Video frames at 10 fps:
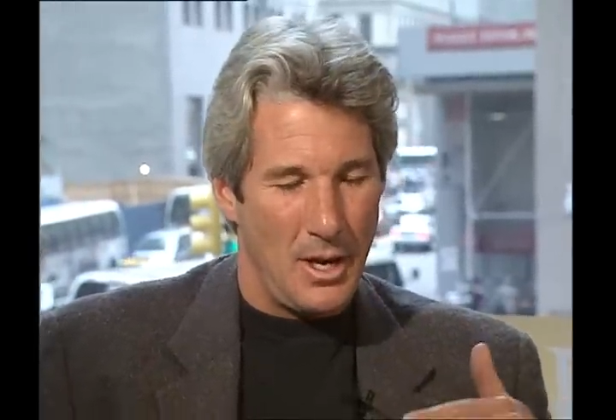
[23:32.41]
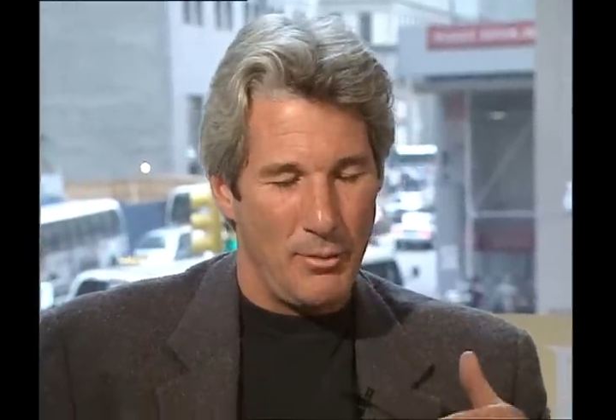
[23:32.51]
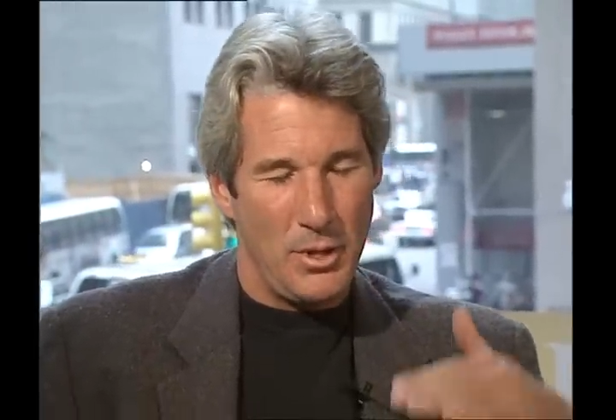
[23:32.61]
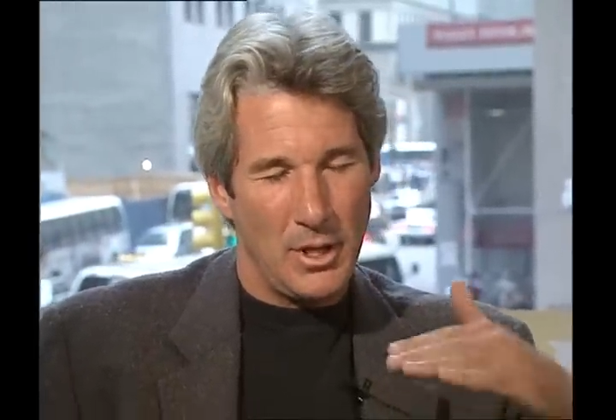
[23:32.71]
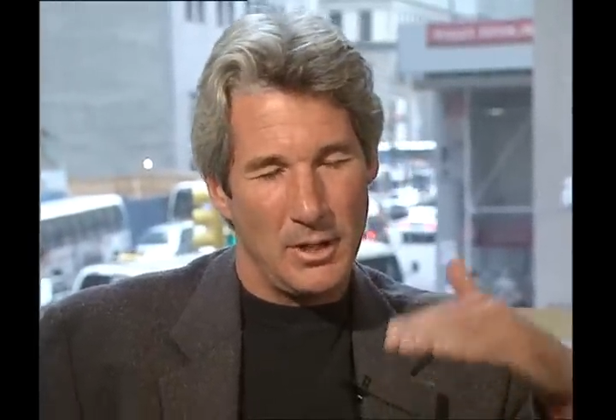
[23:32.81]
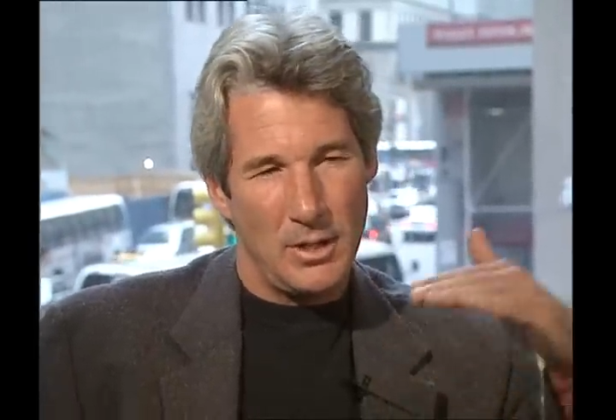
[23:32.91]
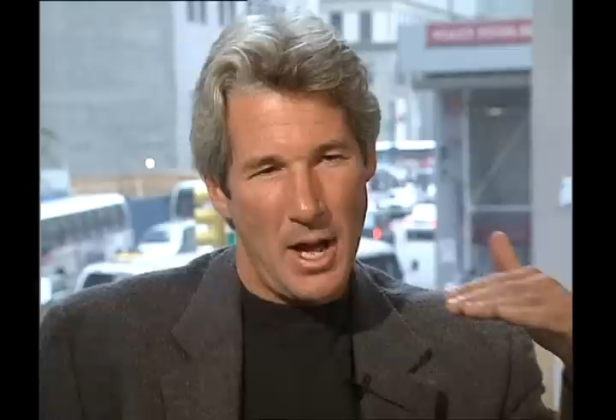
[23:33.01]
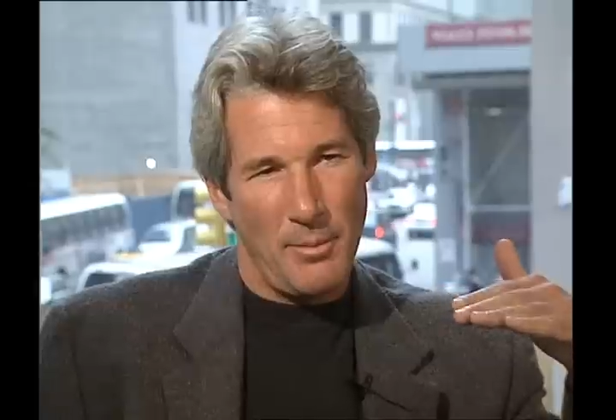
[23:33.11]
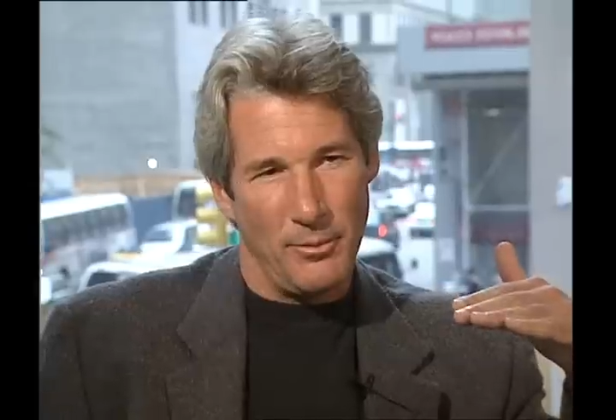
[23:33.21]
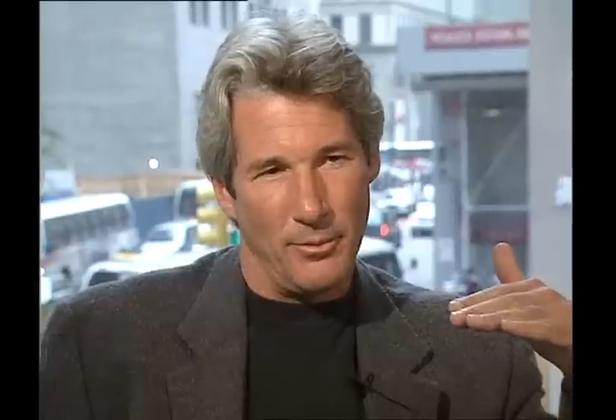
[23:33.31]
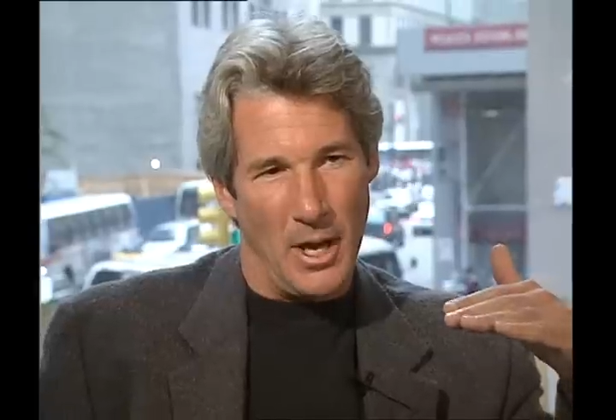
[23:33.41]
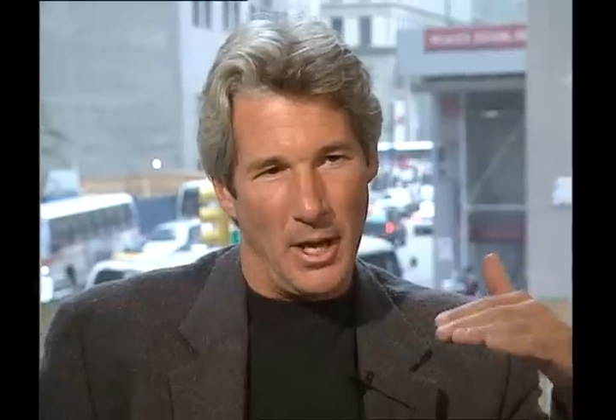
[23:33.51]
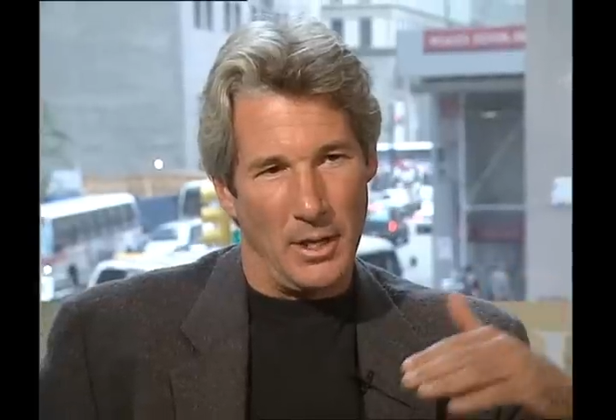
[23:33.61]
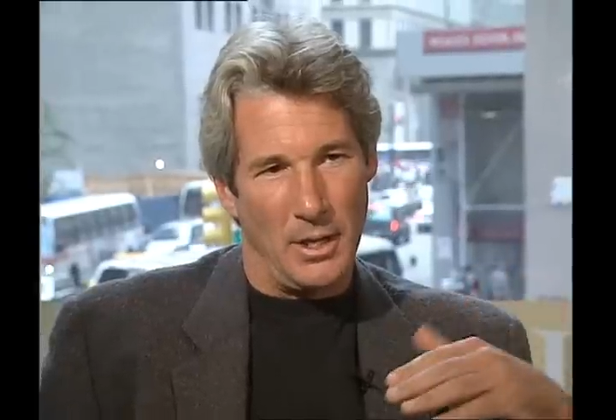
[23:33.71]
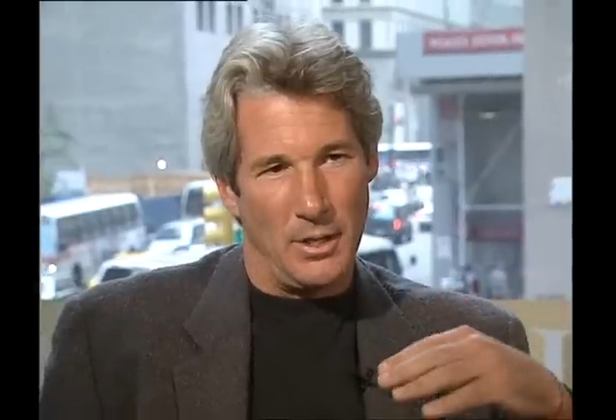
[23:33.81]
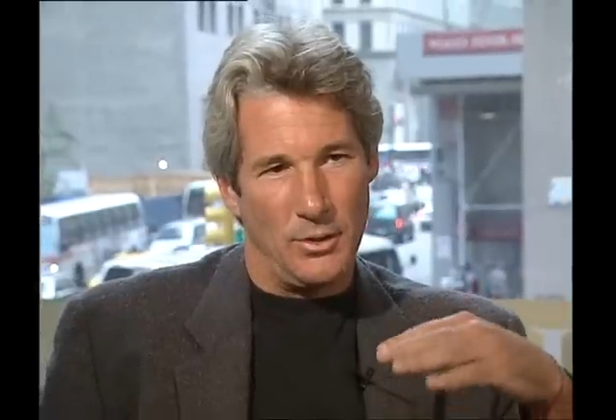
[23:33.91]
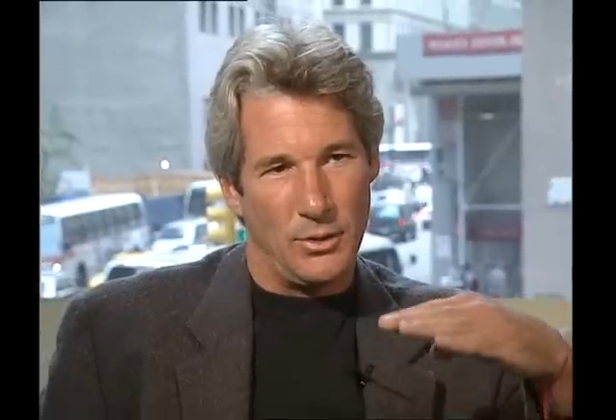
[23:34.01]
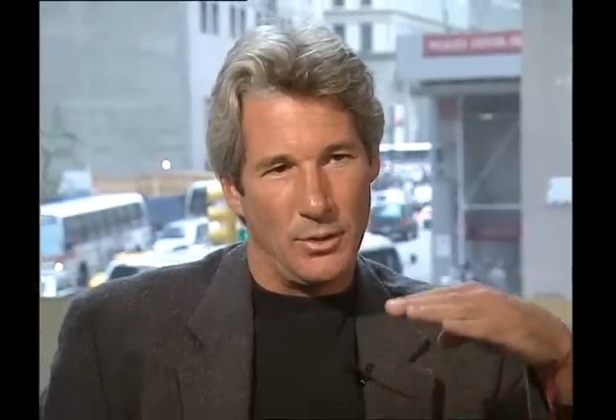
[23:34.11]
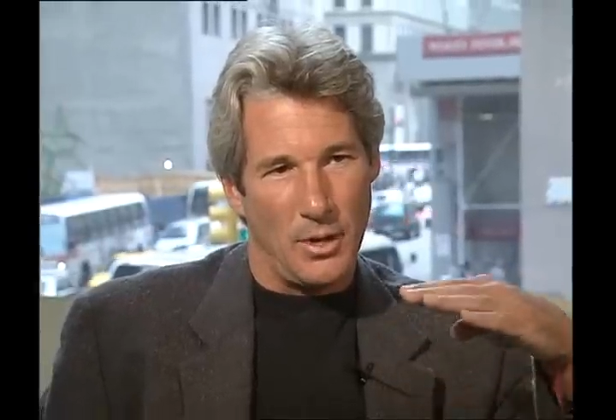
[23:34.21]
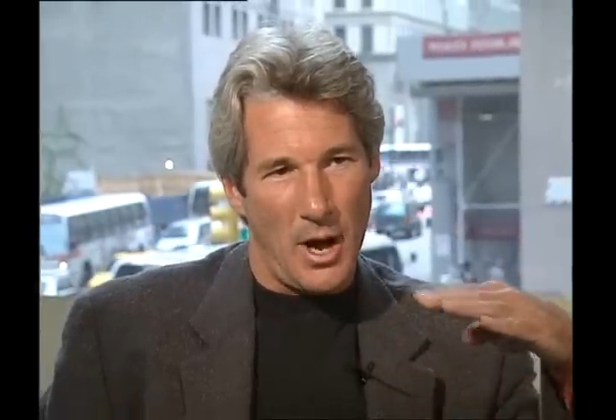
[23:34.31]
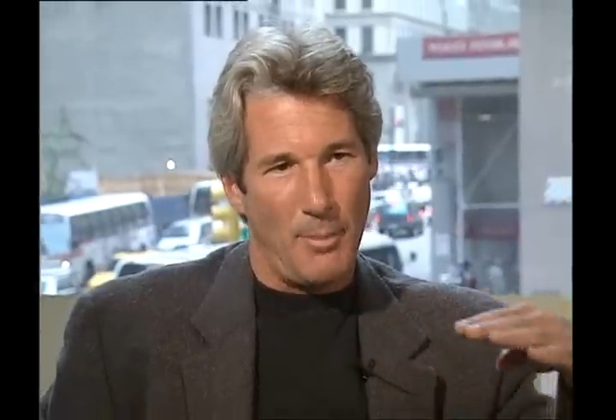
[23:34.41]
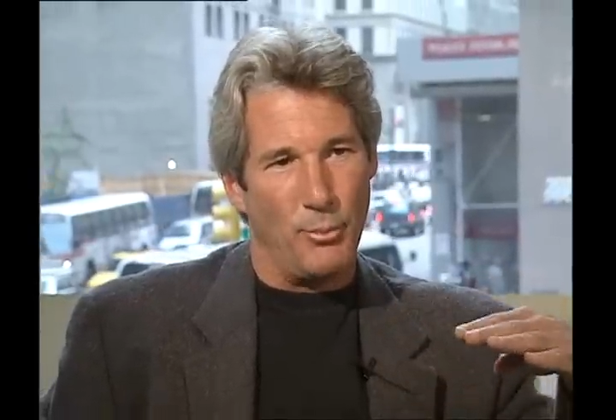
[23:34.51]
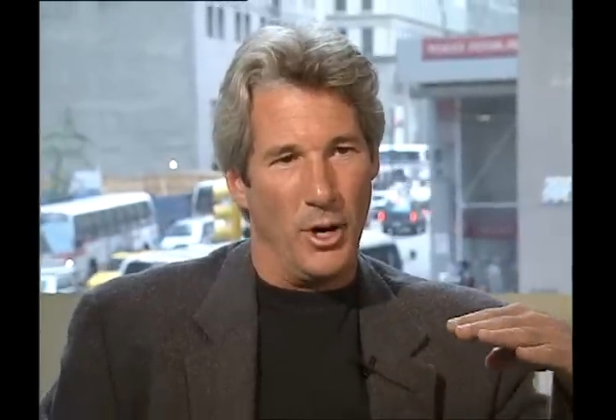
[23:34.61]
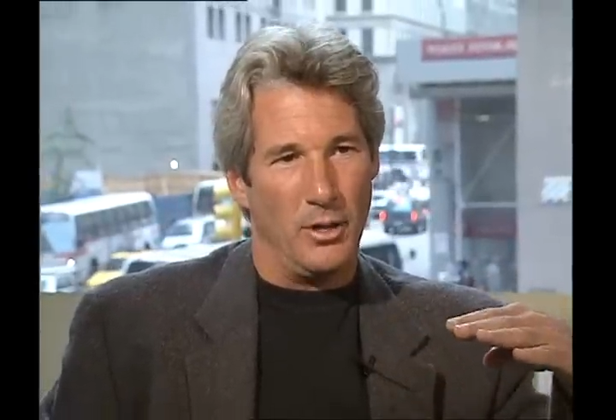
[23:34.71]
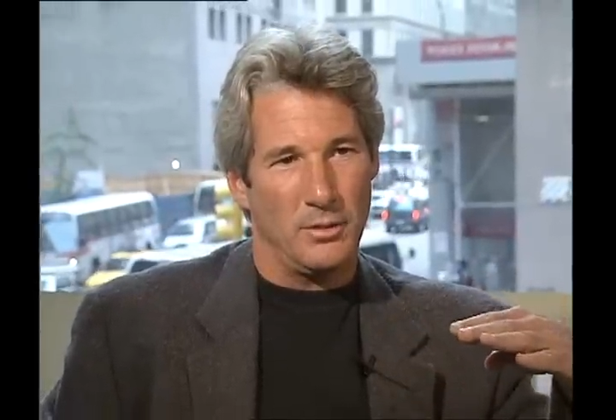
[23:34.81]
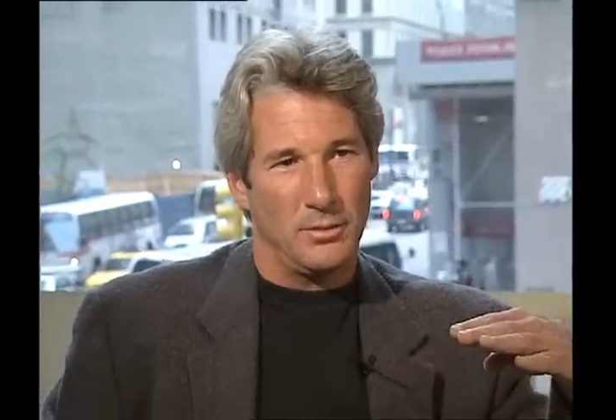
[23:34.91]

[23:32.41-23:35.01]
Everything on top of that is opera.